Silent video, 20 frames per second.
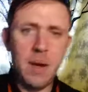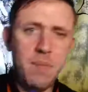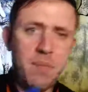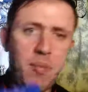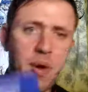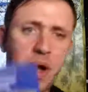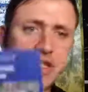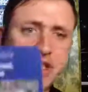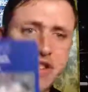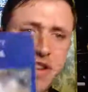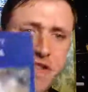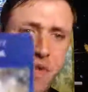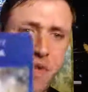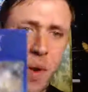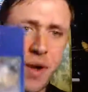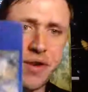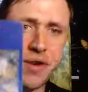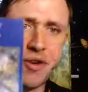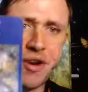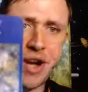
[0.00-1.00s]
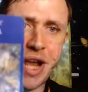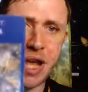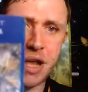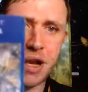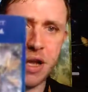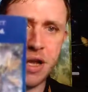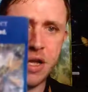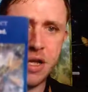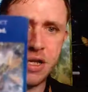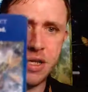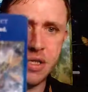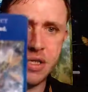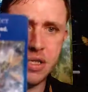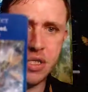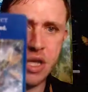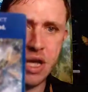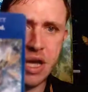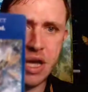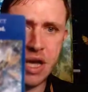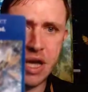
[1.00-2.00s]
Prince of Winter, Nicola.
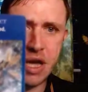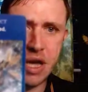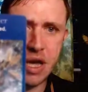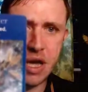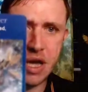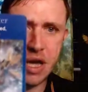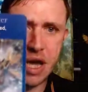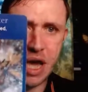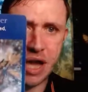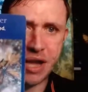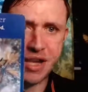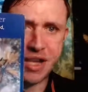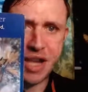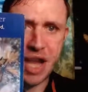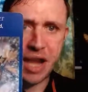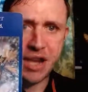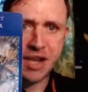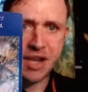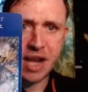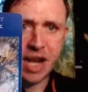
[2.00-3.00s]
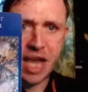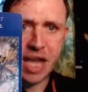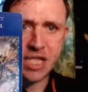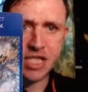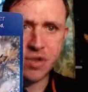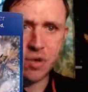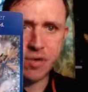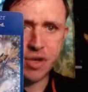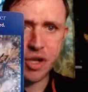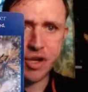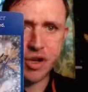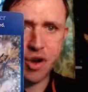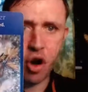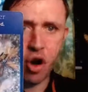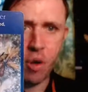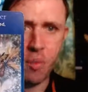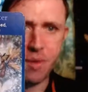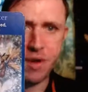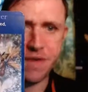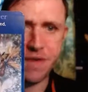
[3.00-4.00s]
Intellectual,
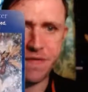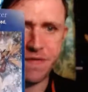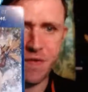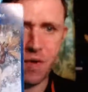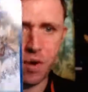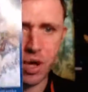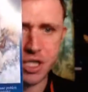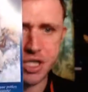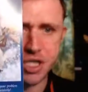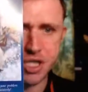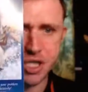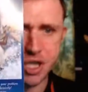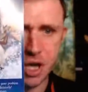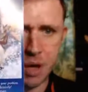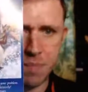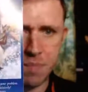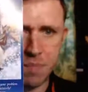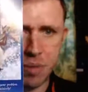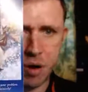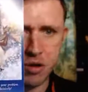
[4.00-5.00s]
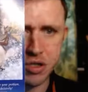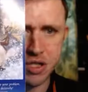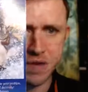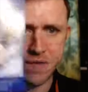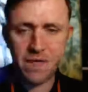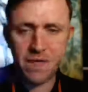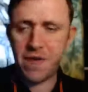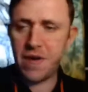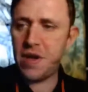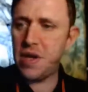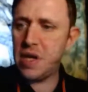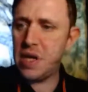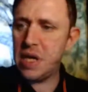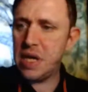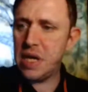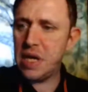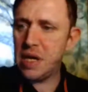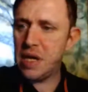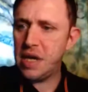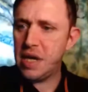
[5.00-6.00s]
determined, focused, impulsive.
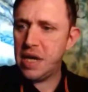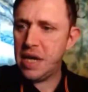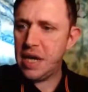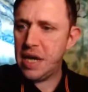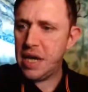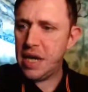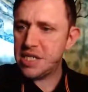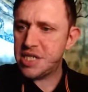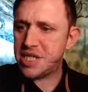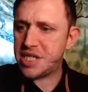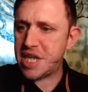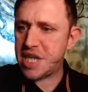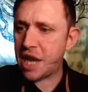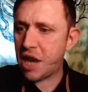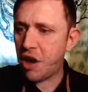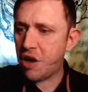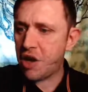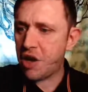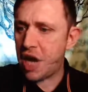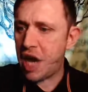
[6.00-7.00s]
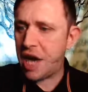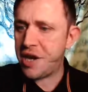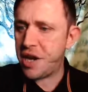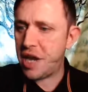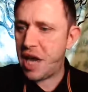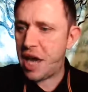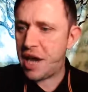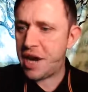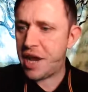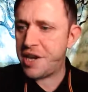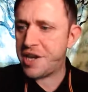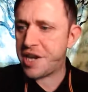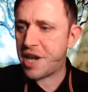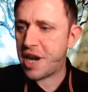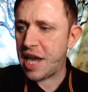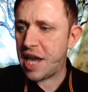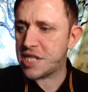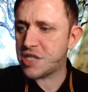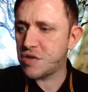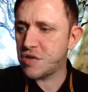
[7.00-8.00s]
Seek out an
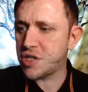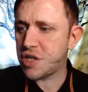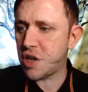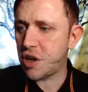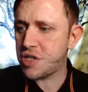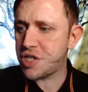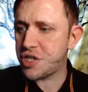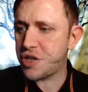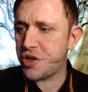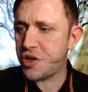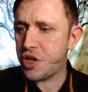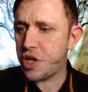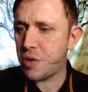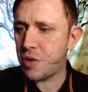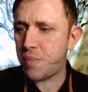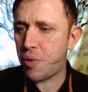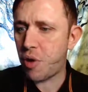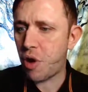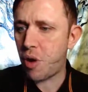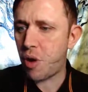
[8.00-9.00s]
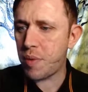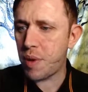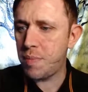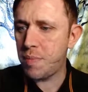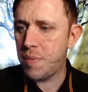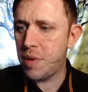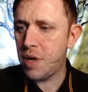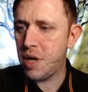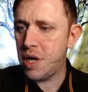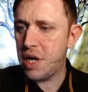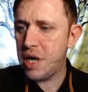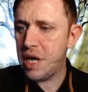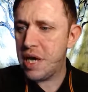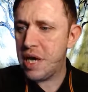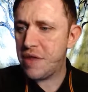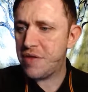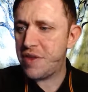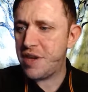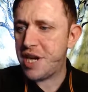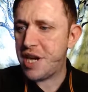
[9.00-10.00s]
intellectual solution to your problem.
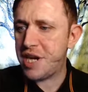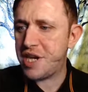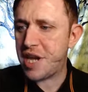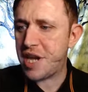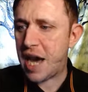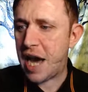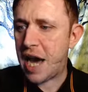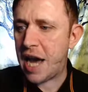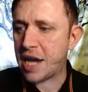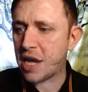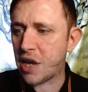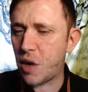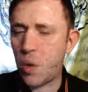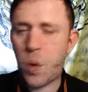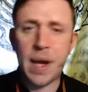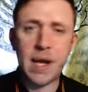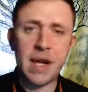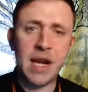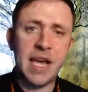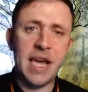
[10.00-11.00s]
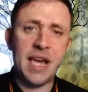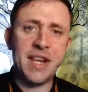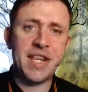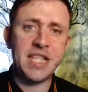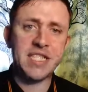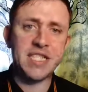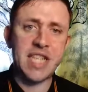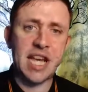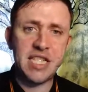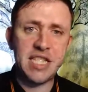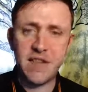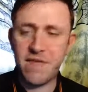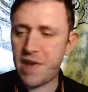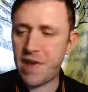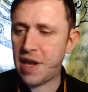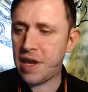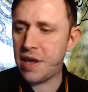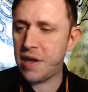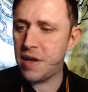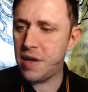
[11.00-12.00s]
The need to act quickly and
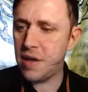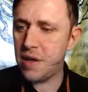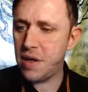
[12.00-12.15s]
decisively.